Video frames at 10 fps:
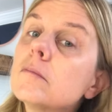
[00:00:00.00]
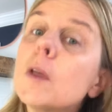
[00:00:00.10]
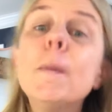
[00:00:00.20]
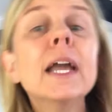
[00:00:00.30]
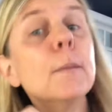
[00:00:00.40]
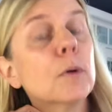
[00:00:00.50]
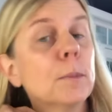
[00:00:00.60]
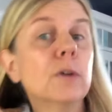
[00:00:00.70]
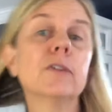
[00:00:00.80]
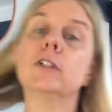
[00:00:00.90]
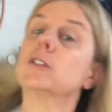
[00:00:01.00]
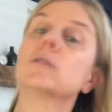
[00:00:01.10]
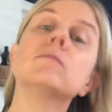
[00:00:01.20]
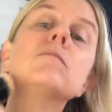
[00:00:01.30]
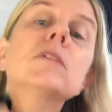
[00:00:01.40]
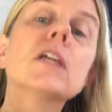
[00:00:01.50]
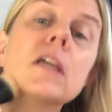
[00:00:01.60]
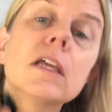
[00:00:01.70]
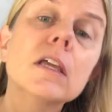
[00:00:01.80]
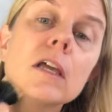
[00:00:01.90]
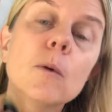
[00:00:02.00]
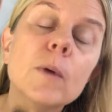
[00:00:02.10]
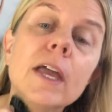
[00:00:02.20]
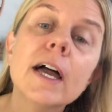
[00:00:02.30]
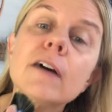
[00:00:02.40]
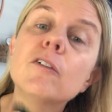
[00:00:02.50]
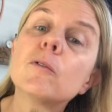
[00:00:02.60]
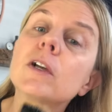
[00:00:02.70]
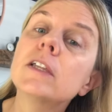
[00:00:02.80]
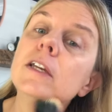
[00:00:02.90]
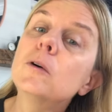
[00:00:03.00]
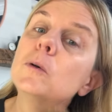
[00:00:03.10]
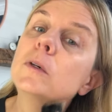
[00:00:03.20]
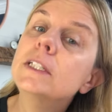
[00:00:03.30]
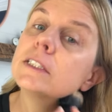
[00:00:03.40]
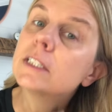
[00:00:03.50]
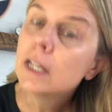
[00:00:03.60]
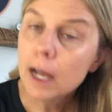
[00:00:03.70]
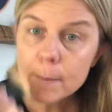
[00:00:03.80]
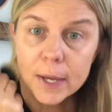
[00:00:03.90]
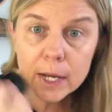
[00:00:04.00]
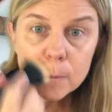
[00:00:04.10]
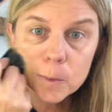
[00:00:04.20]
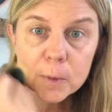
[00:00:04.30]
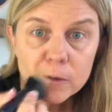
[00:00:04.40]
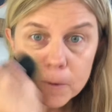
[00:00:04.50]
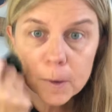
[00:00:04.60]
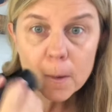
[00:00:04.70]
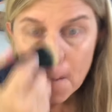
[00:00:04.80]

Makeup removers. We have a really cool instant eye makeup remover